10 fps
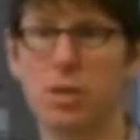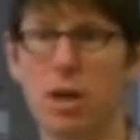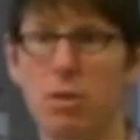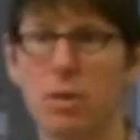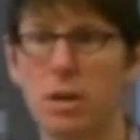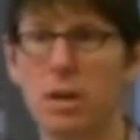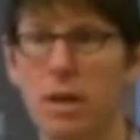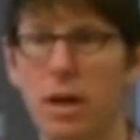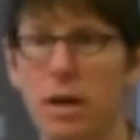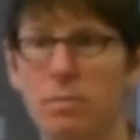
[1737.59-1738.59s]
So okay,
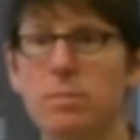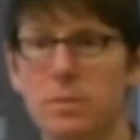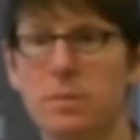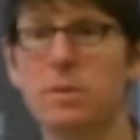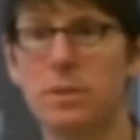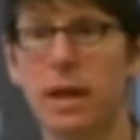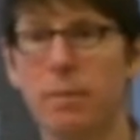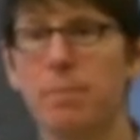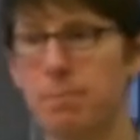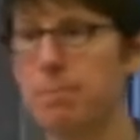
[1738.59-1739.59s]
that makes a lot of sense. That's
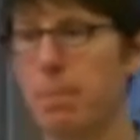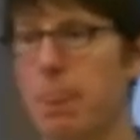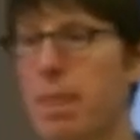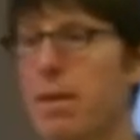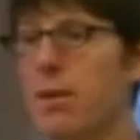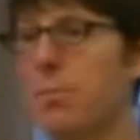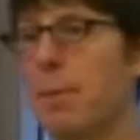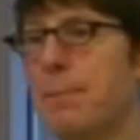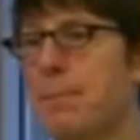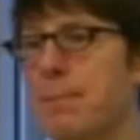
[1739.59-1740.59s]
yeah. very clear. Yes,
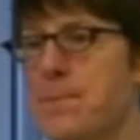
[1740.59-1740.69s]
ma'am.